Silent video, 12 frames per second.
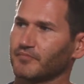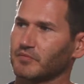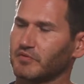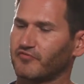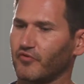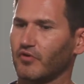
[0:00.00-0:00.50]

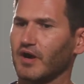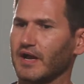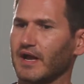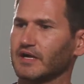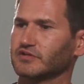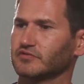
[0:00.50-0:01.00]
Before I
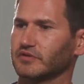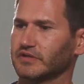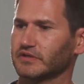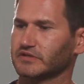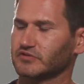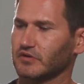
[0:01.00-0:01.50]

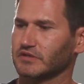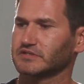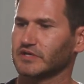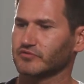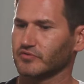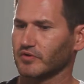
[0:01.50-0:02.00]
actually started
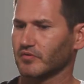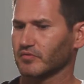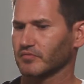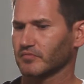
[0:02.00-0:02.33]
Centro,